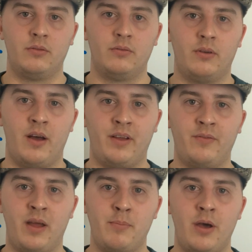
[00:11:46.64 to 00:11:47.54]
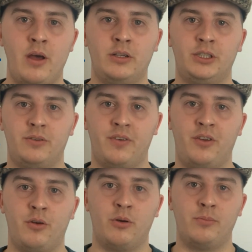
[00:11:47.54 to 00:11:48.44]
I think they merged, the
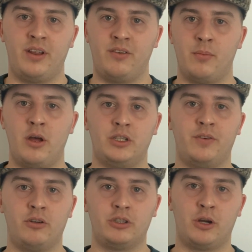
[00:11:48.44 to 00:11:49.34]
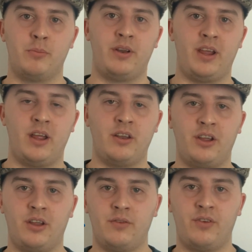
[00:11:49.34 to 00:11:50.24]
two companies merged, the Dutch company and
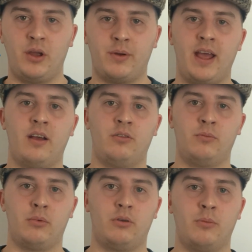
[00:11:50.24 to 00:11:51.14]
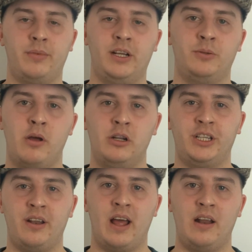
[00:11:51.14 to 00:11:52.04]
the UK company merged
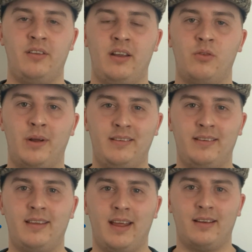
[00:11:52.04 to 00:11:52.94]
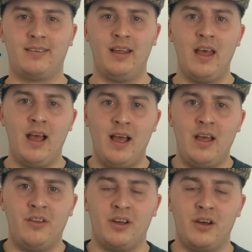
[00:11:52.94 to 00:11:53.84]
in 1926.
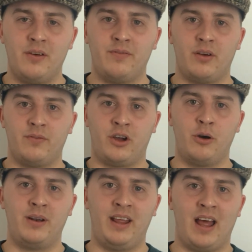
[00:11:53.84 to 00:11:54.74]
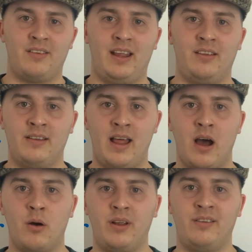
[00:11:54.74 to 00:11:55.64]
So the company as it is
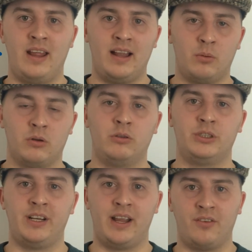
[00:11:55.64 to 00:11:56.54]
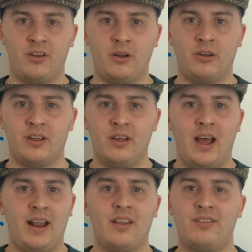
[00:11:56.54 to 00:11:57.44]
now is nearly 100 years old,
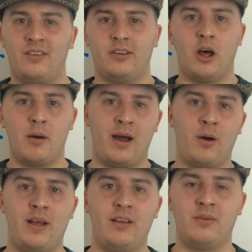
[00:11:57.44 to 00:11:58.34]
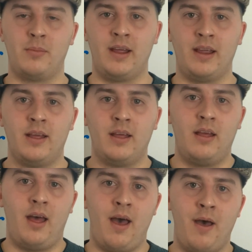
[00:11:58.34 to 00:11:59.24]
and that says a lot about it to me.
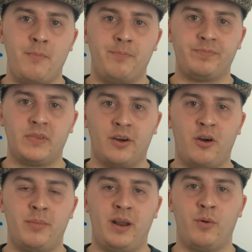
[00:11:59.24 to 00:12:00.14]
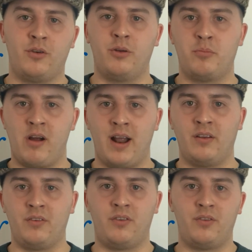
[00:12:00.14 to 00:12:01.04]
A company with good
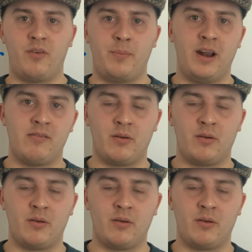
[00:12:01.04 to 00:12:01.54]
brands, they've been around